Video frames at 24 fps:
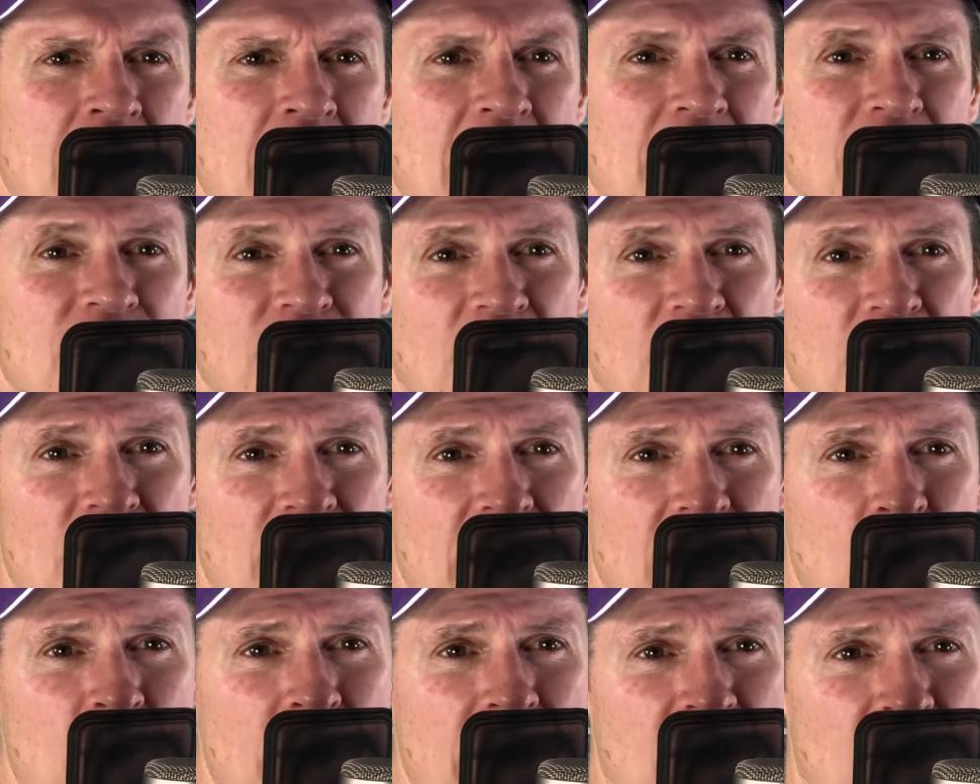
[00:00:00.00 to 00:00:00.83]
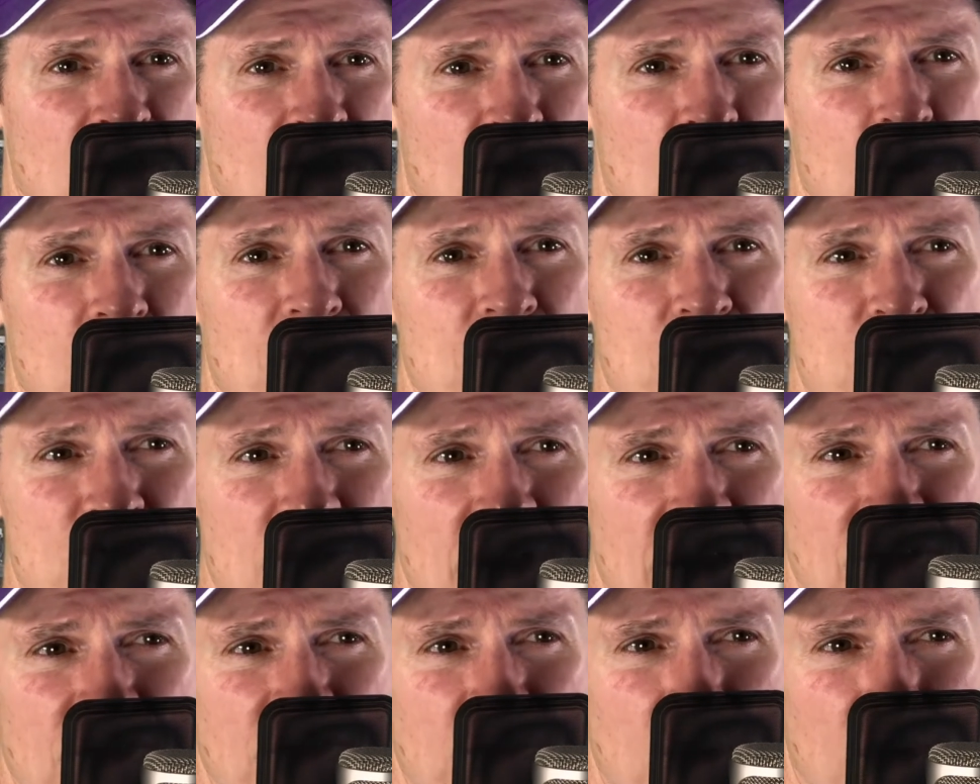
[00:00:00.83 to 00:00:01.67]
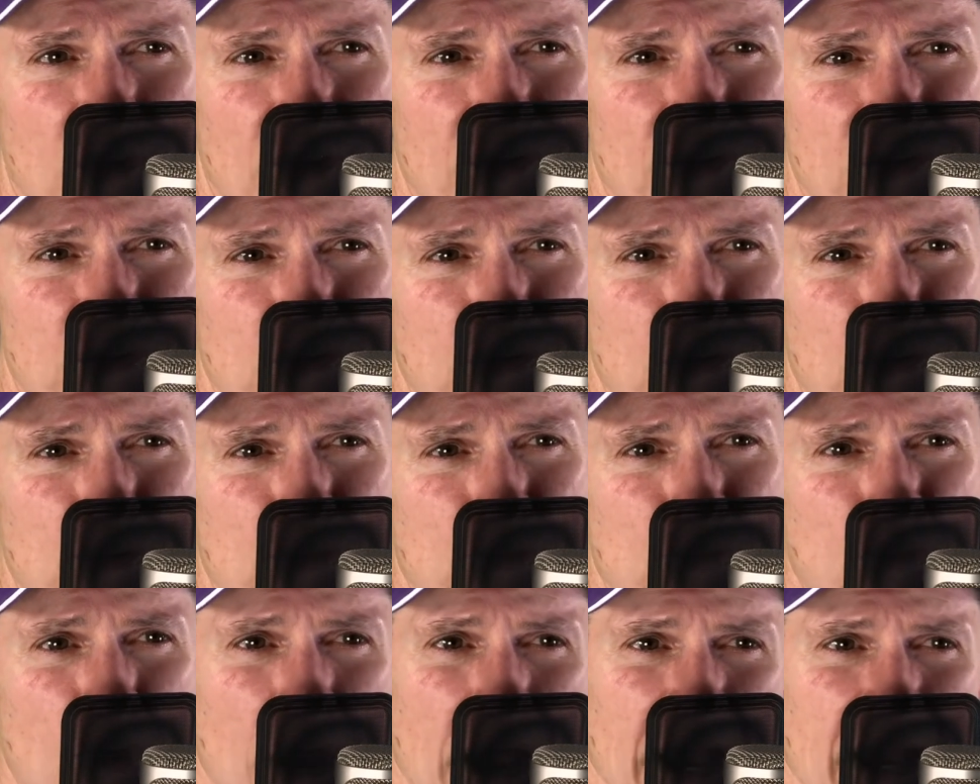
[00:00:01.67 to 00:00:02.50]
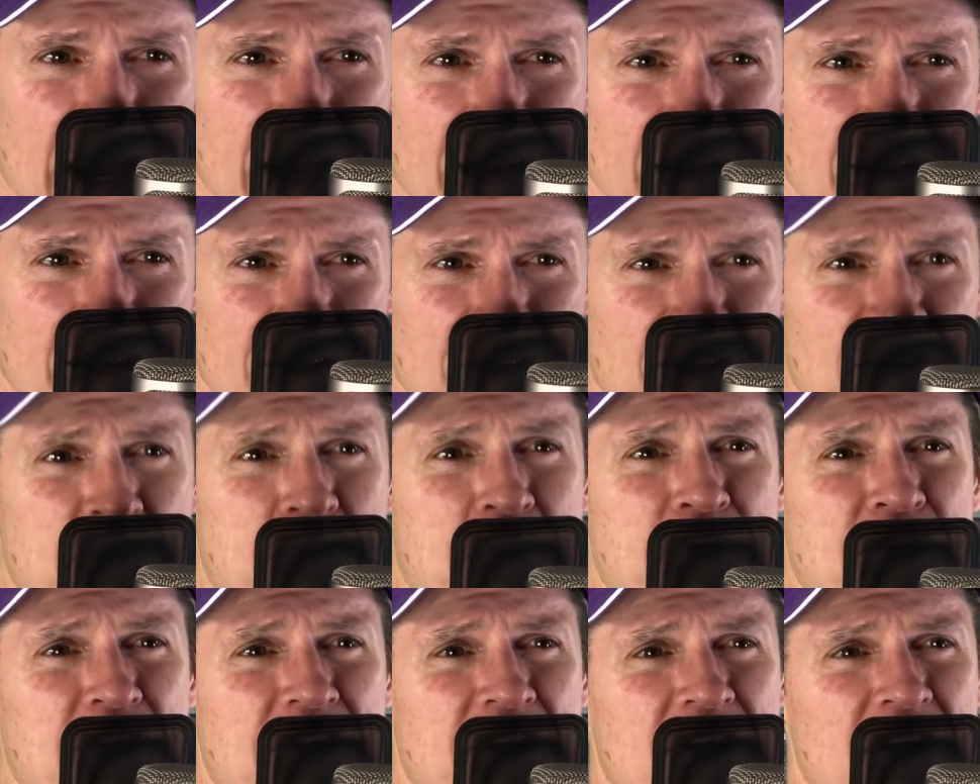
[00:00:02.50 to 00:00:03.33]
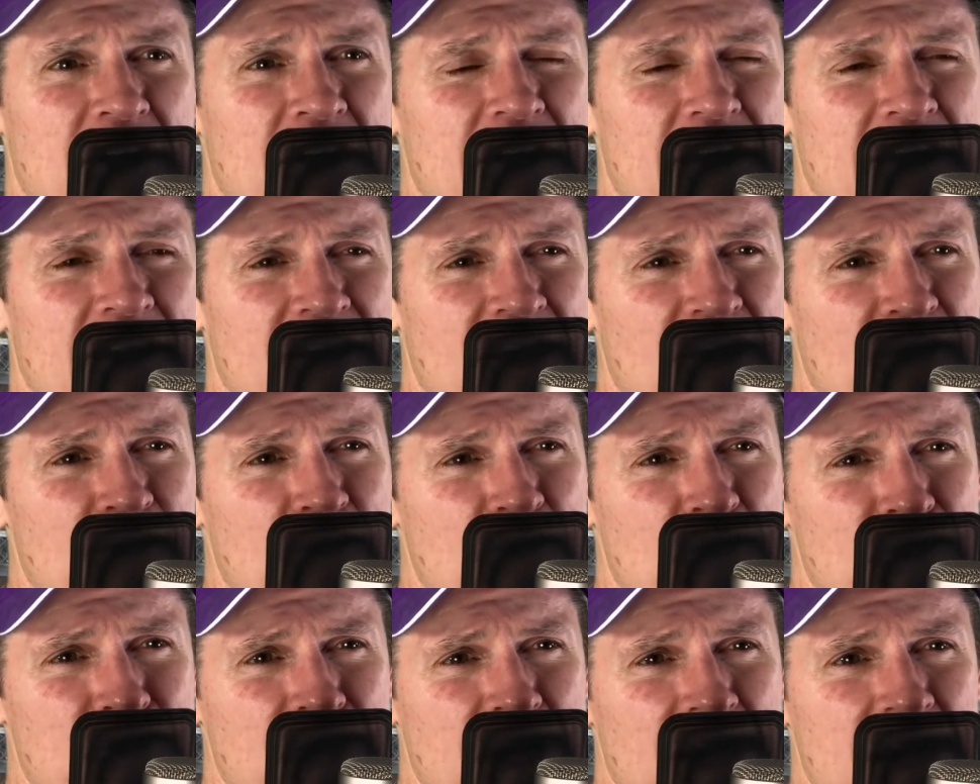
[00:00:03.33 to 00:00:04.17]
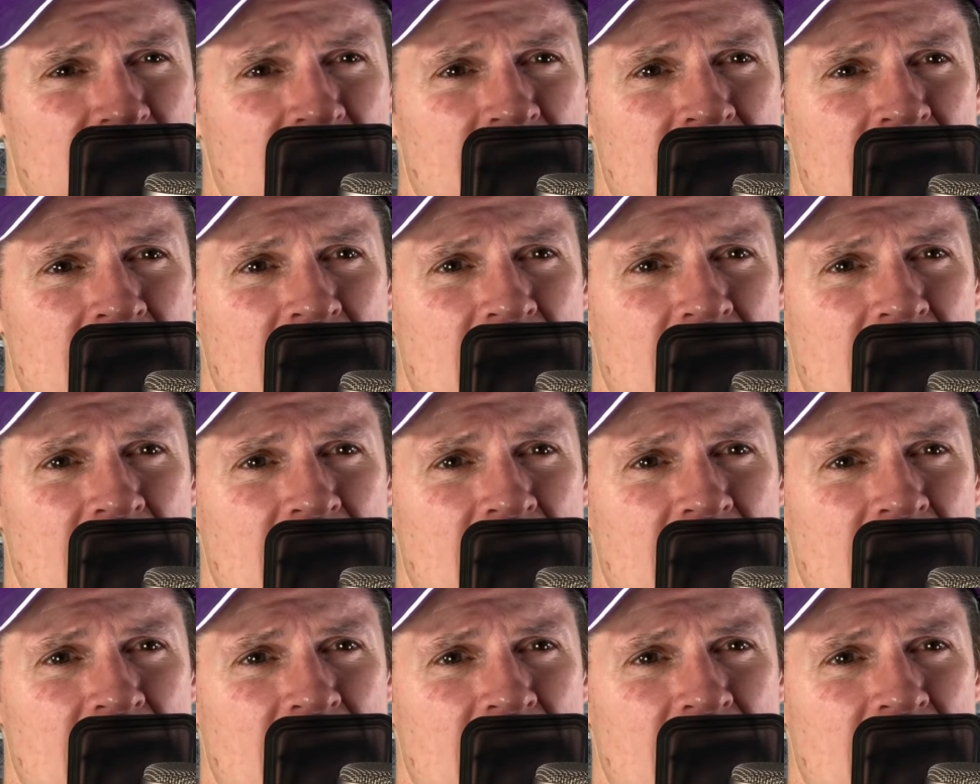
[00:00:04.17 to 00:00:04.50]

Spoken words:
And so they went along with the drug squad to raid this particular industrial shed,